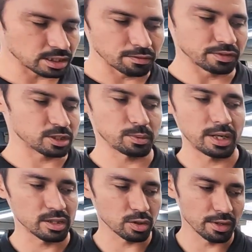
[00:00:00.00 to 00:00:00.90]

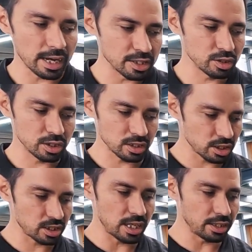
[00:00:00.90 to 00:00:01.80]
self-explanatory. As you
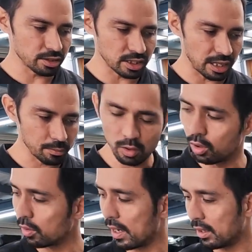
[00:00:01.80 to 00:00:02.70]
just take your time,
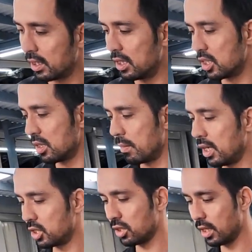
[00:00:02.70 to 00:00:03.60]
go around the engine and
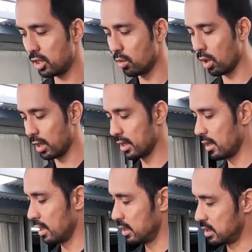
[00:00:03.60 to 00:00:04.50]
make sure that you are
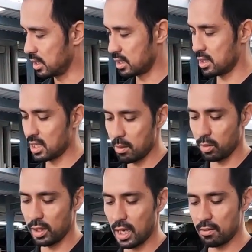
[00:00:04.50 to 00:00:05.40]

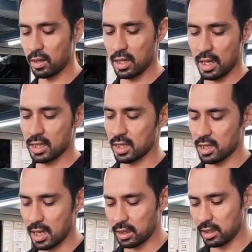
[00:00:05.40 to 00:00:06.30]
disassembling everything that is
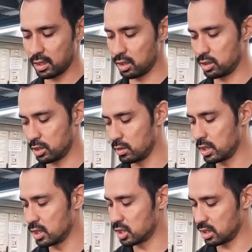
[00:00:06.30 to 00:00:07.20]
connecting to
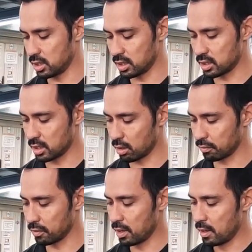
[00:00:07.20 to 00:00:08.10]
the engine in
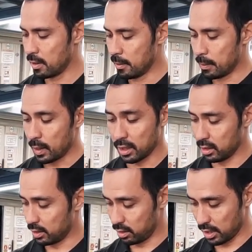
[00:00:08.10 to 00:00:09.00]
itself.
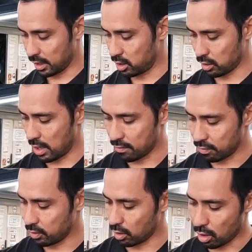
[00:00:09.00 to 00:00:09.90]
And like you'll
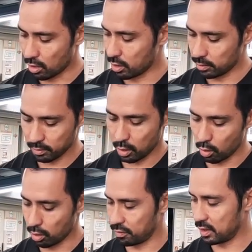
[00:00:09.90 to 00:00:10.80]
have, you know, all the
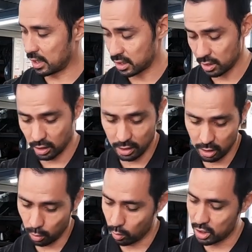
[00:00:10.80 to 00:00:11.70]
oil feed lines. And
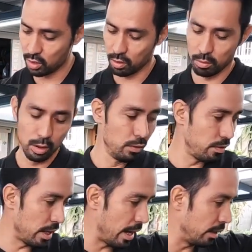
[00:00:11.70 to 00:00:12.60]
literally once you
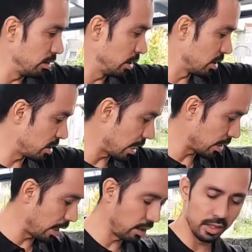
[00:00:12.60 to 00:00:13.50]
remove that, you can
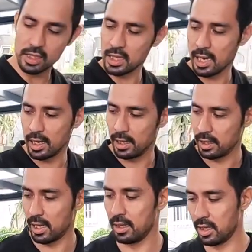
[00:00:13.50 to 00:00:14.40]
set that on the
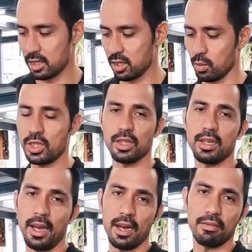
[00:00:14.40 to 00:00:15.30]
side and this is what you're
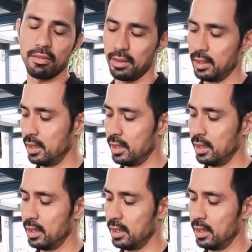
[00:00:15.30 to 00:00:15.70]
going to have.